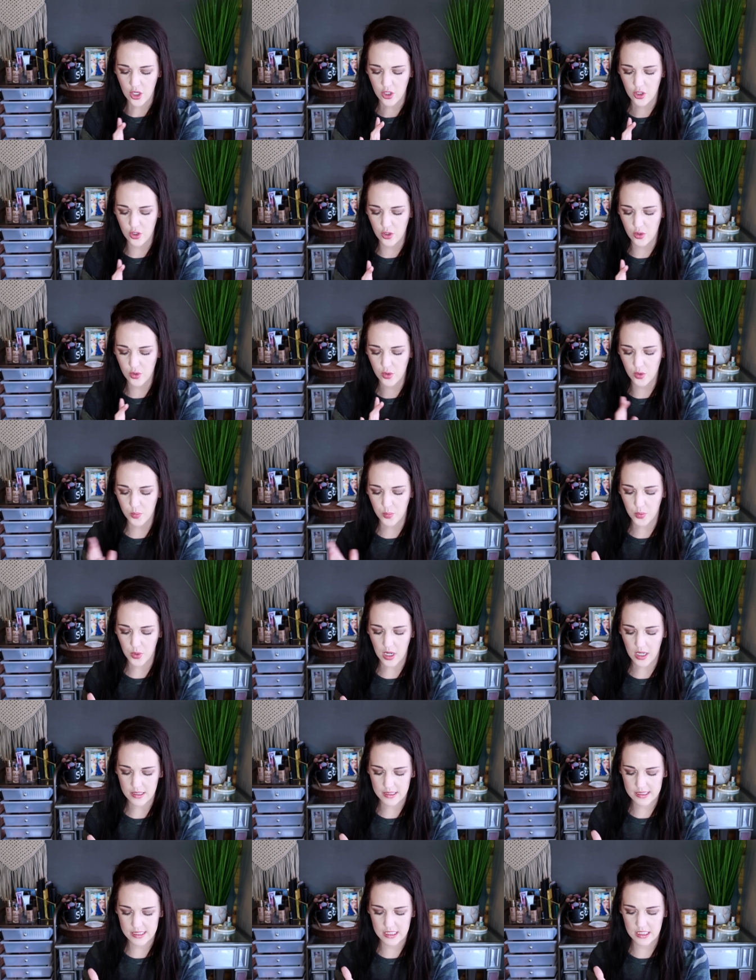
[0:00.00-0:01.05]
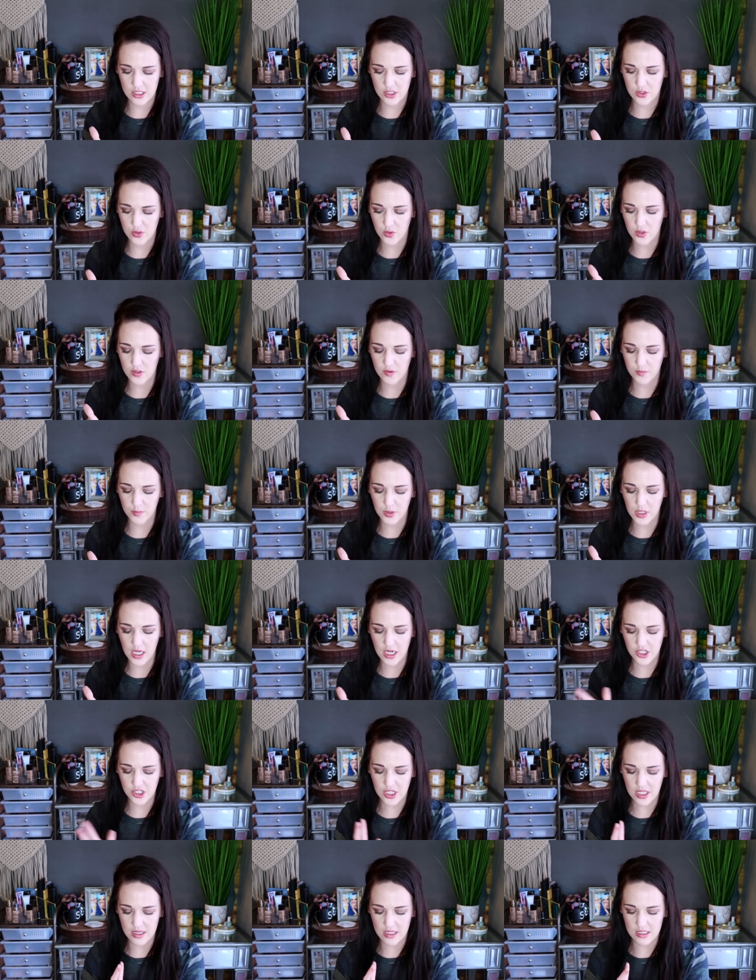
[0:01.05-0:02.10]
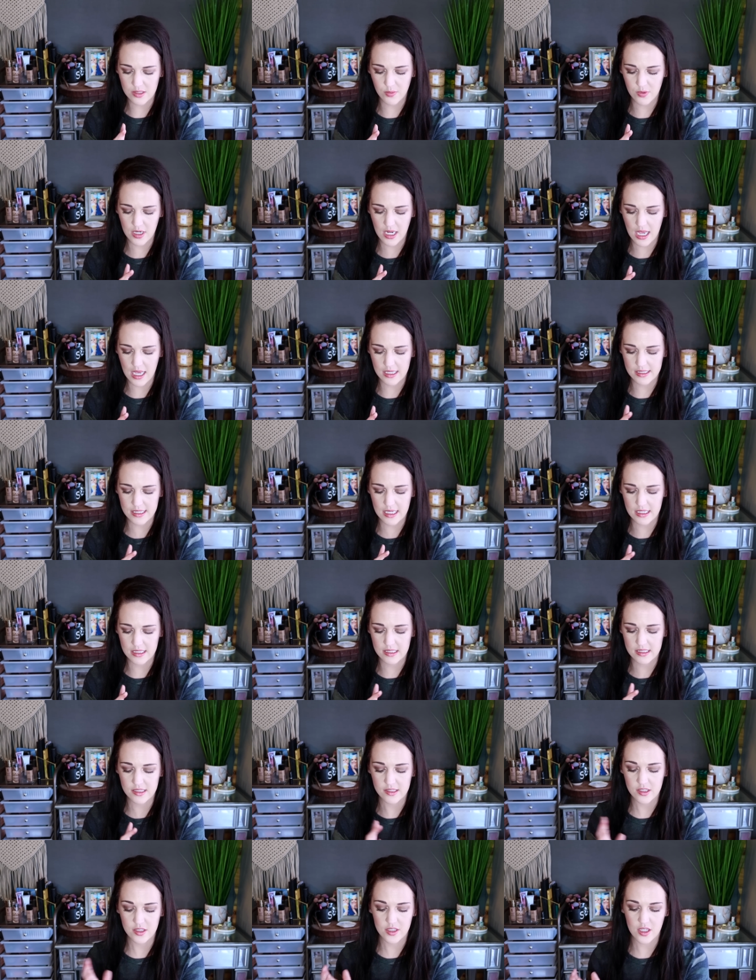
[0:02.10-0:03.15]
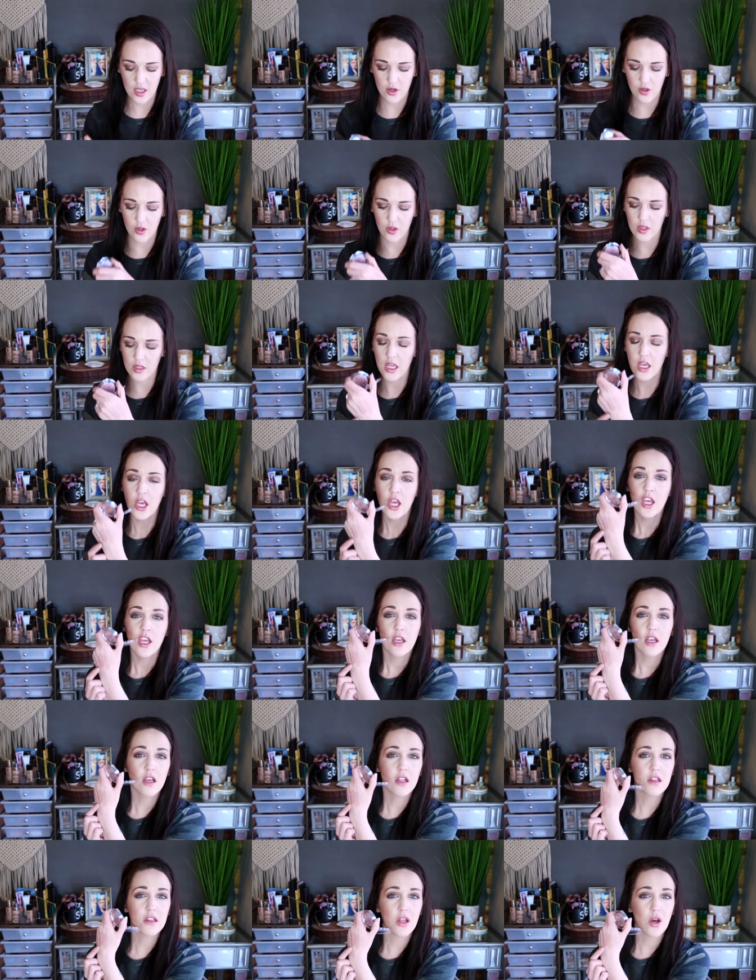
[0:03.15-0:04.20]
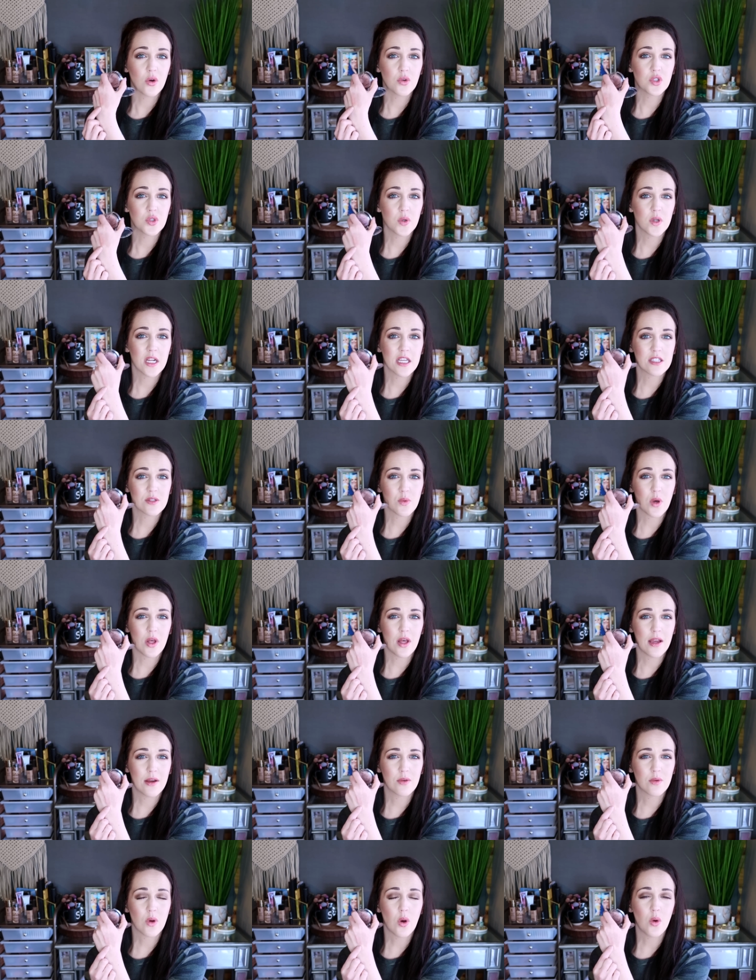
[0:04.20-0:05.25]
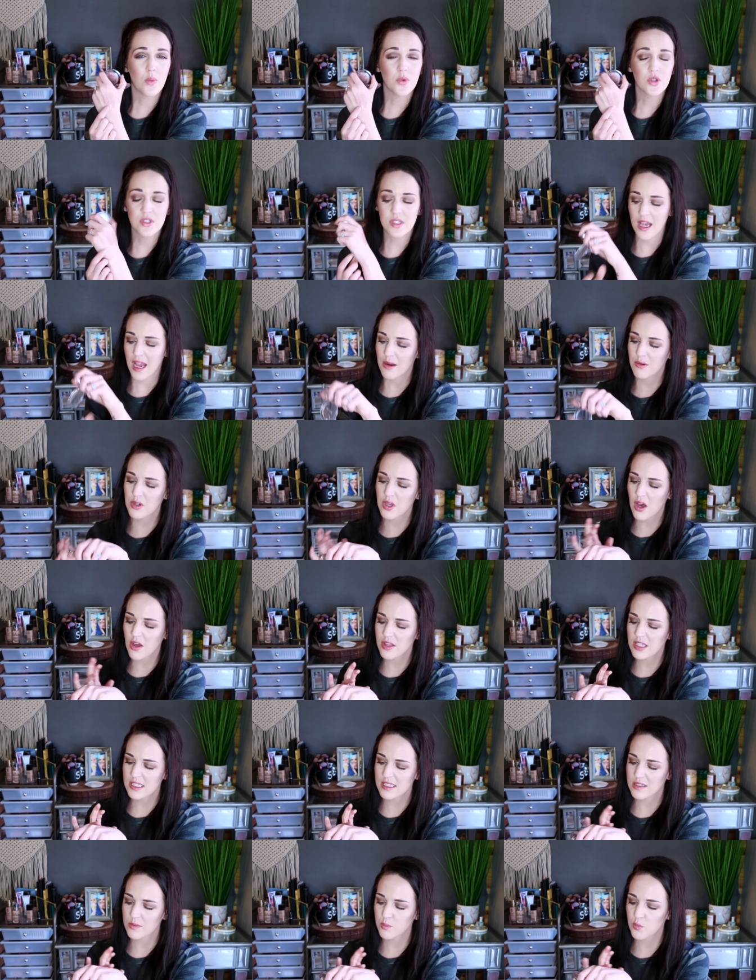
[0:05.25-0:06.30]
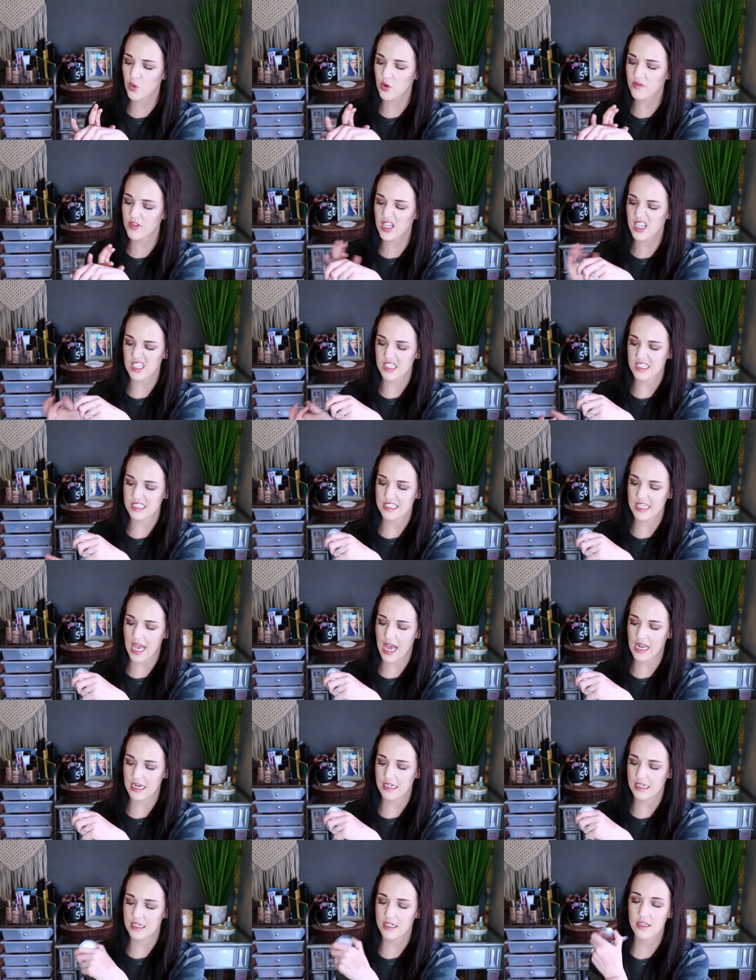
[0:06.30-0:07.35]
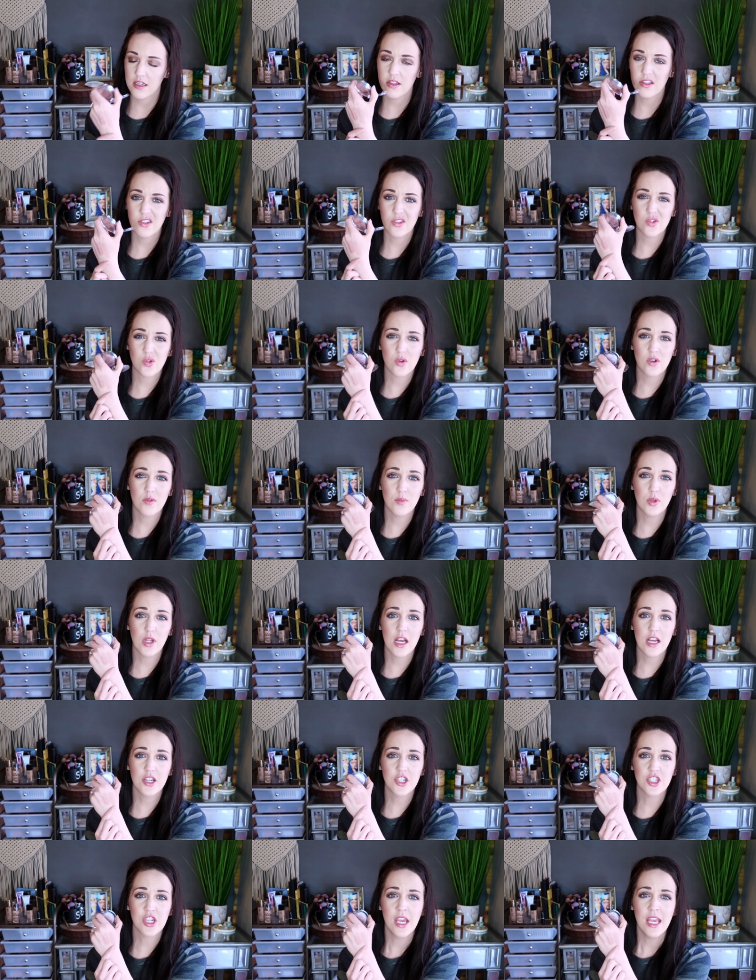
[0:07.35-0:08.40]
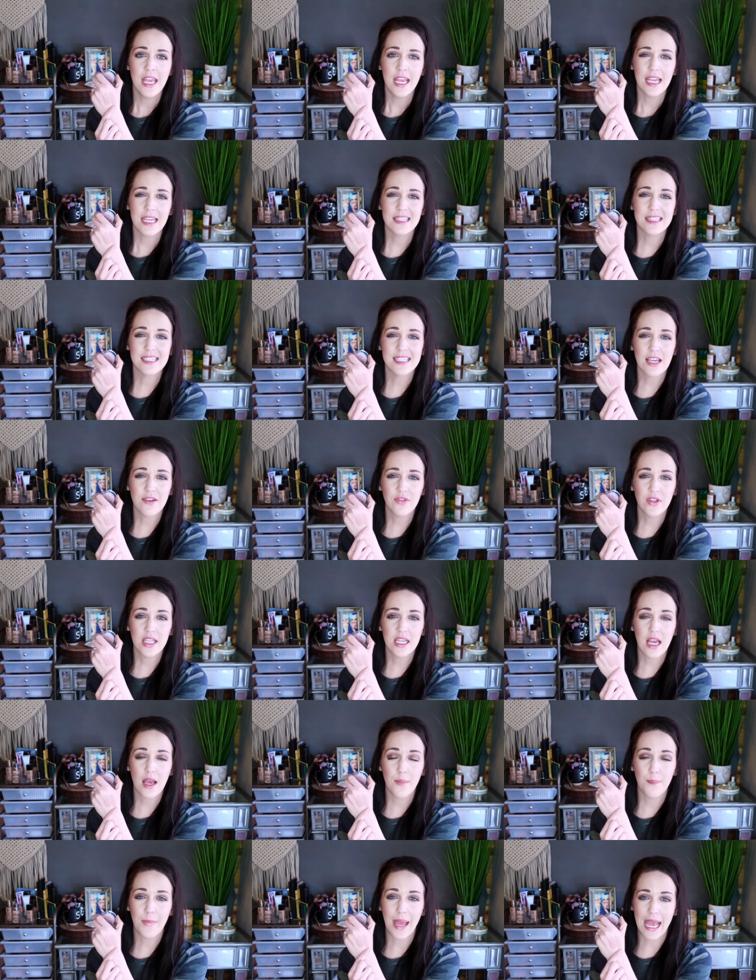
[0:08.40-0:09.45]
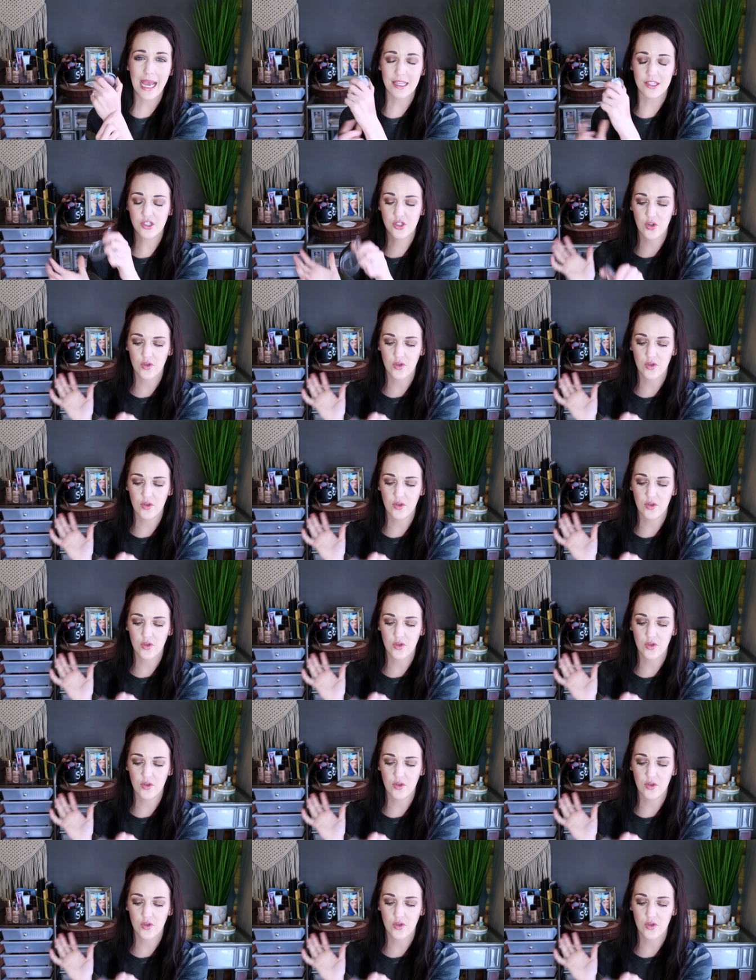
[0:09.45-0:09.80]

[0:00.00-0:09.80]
nude bronzy sort of blush and this one has a subtle glow to it as well. I would almost, I would call this more like a satin sort of blush. It's definitely not matte